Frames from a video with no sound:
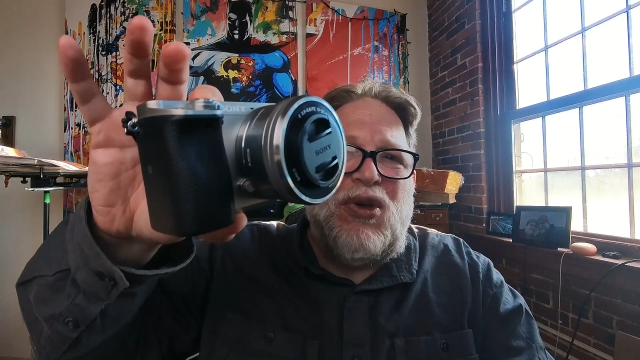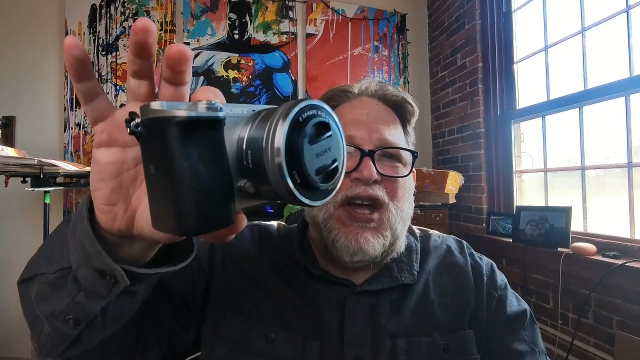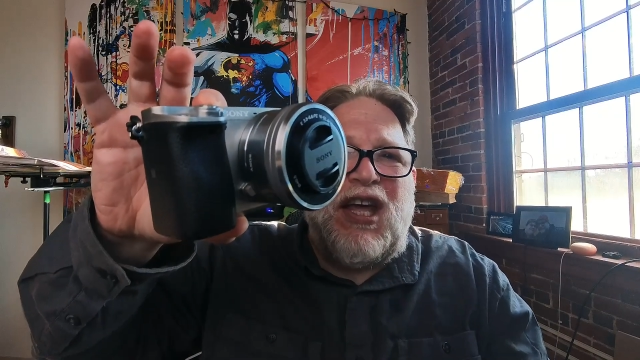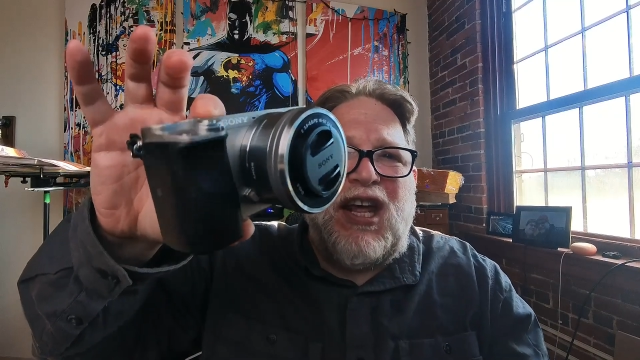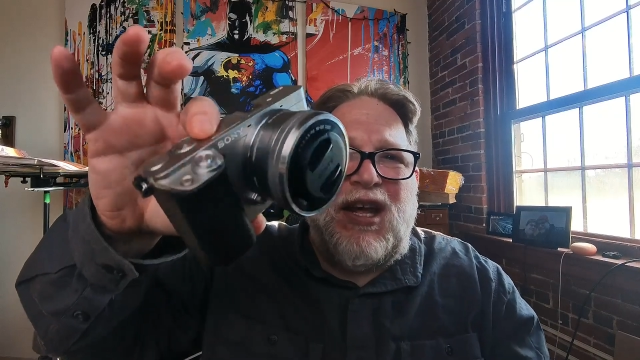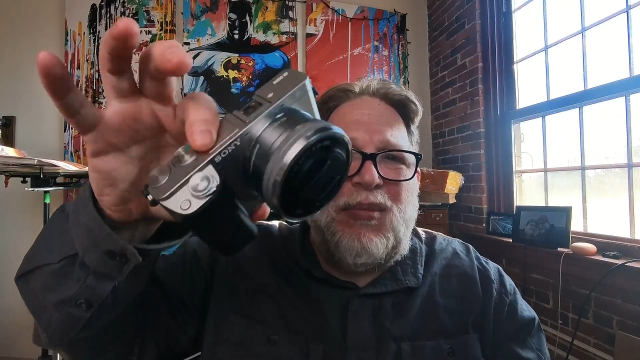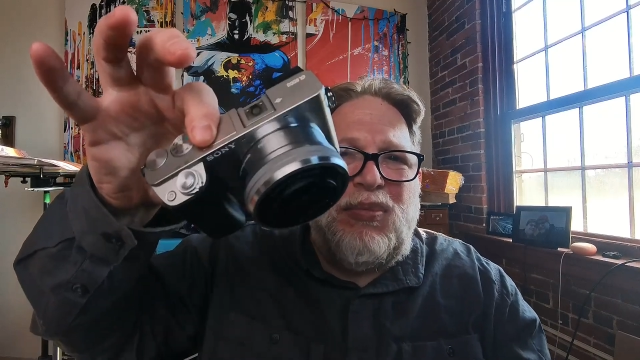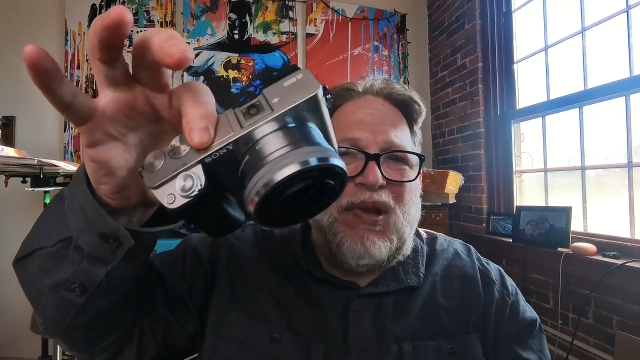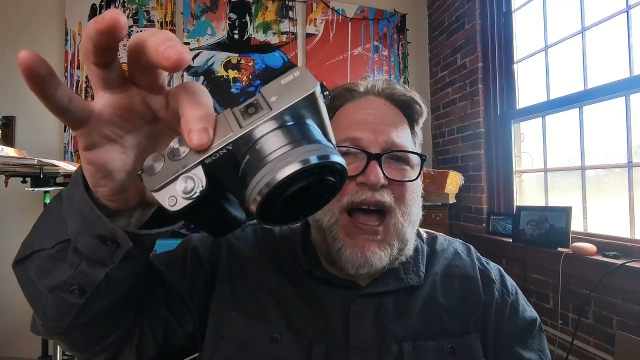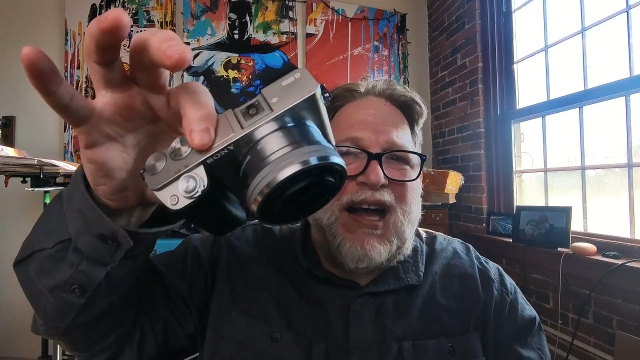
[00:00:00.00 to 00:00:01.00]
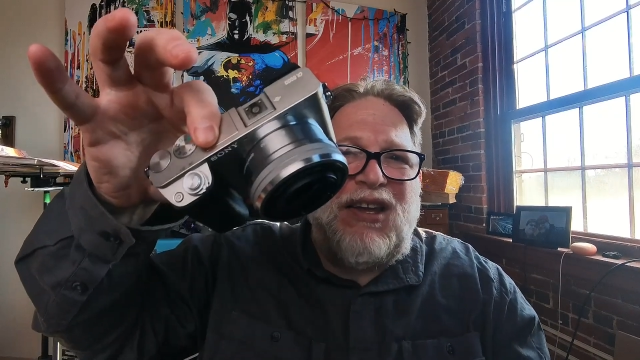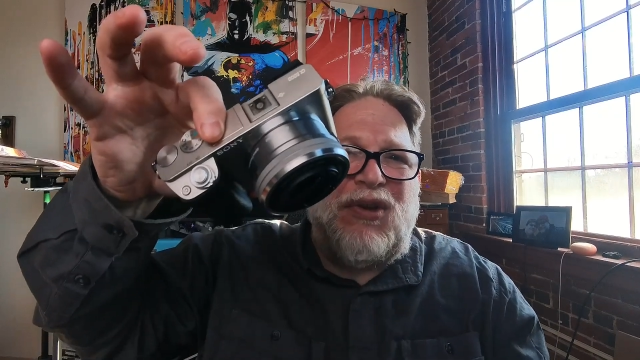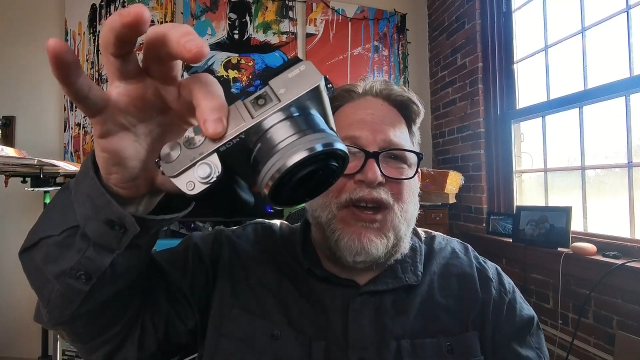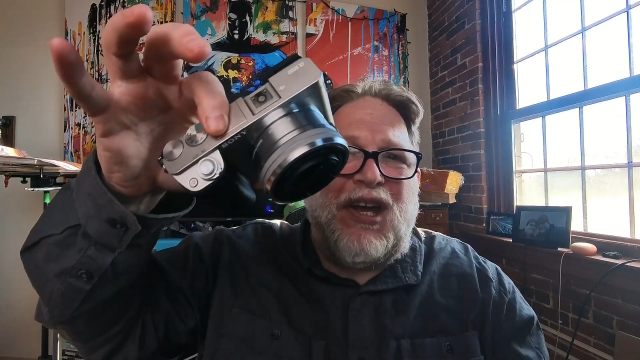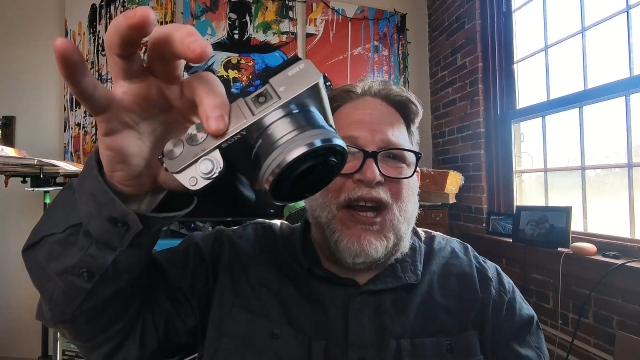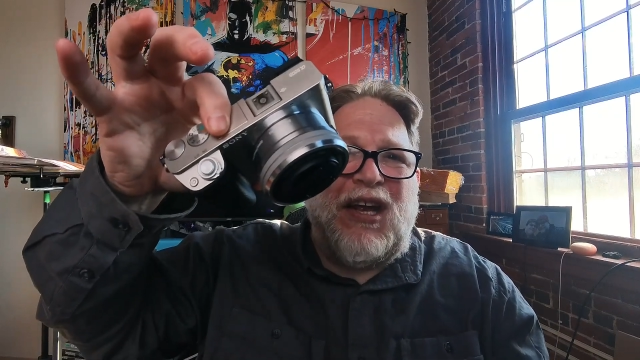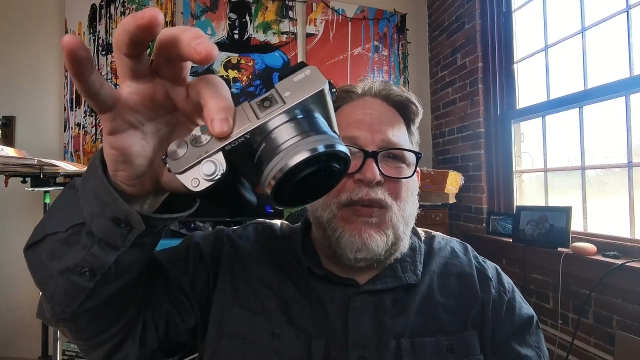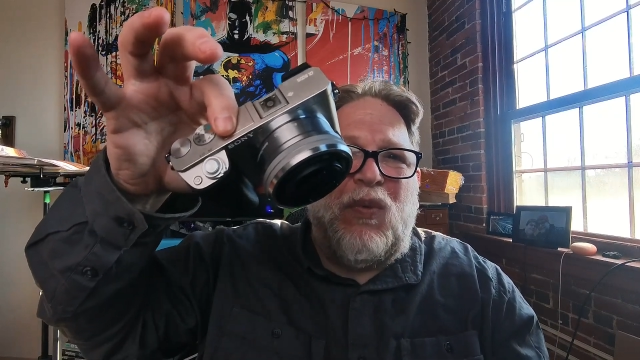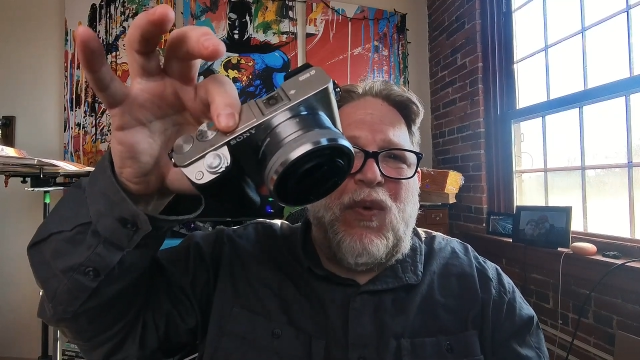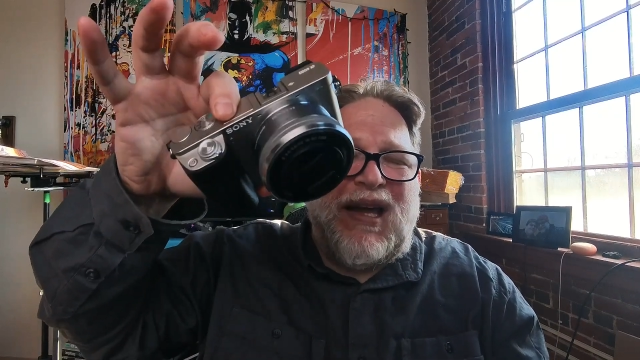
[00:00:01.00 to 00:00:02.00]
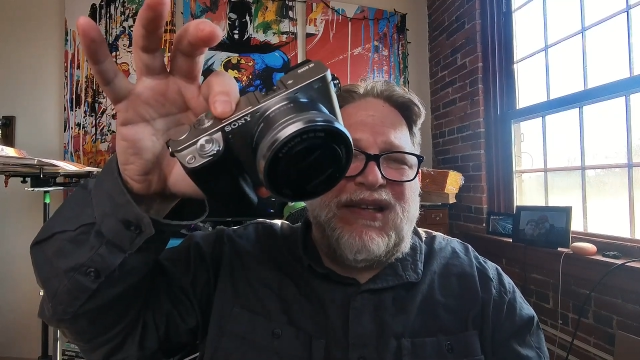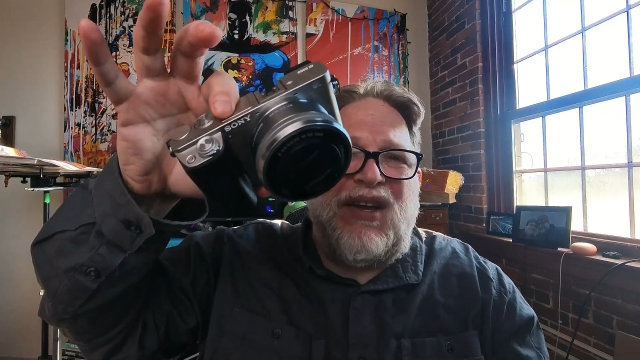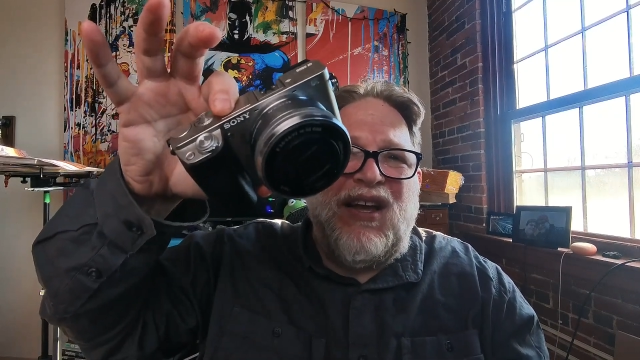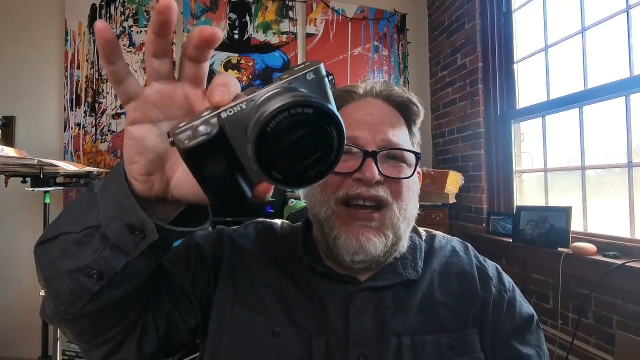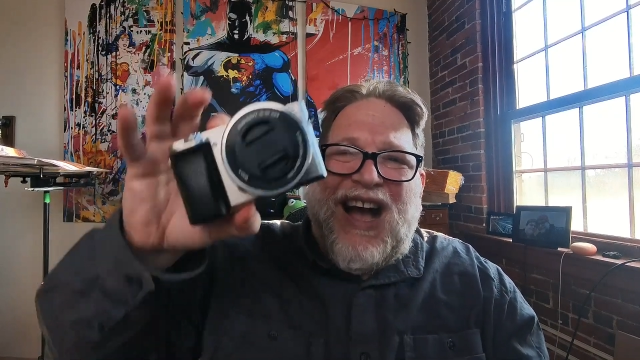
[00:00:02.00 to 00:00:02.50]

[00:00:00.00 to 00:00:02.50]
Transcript: You can get it in black. You can get it in white.